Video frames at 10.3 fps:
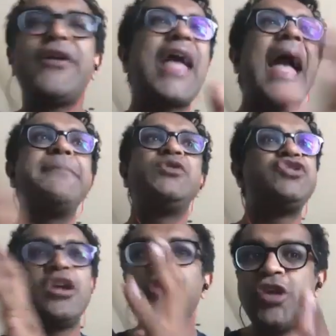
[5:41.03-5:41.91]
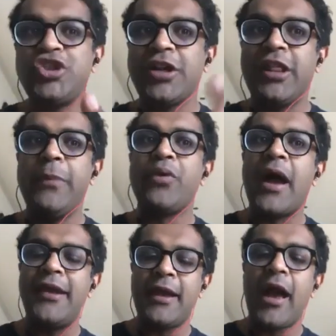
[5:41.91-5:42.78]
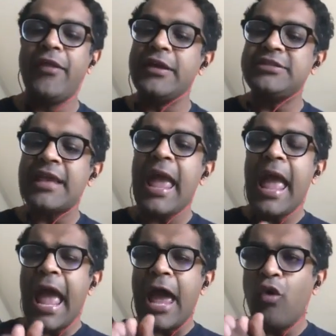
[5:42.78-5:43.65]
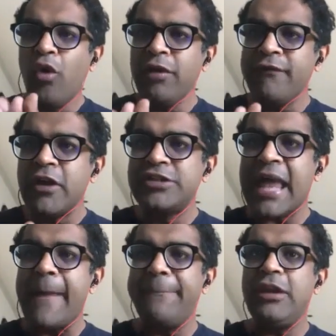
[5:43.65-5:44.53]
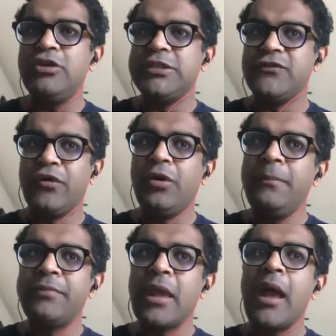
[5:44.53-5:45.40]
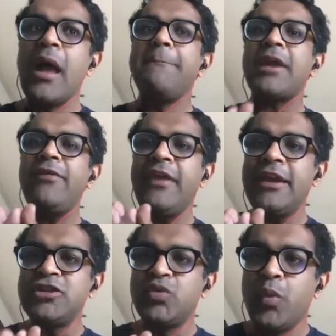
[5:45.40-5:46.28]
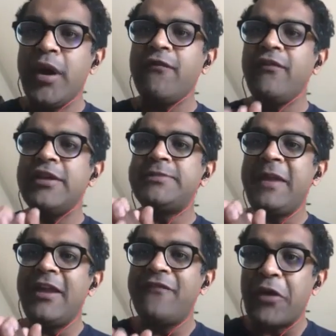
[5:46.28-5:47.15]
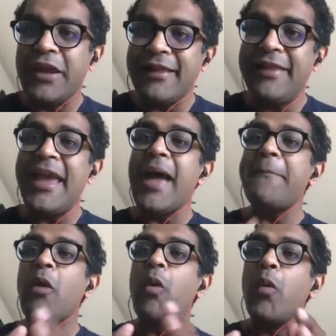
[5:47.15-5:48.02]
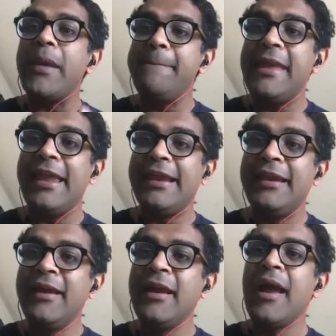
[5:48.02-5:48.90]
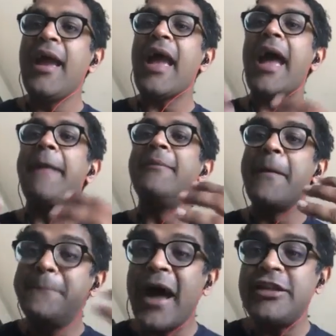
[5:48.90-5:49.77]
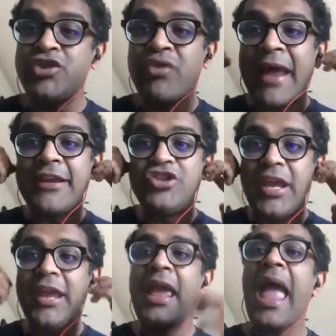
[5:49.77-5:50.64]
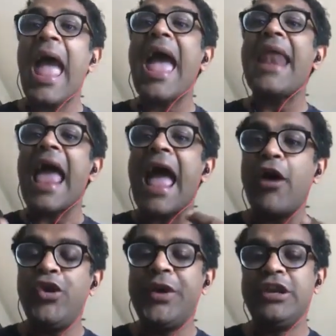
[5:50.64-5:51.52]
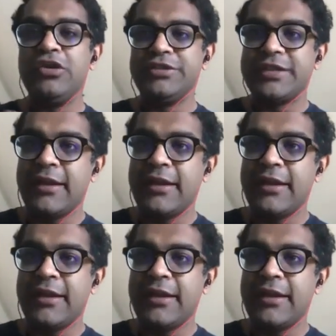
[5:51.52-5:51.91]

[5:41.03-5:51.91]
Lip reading: gaps which are logically prior to others. And all of those can be useful, but I think it is worth first being very clear about what we mean by strategy and how you can use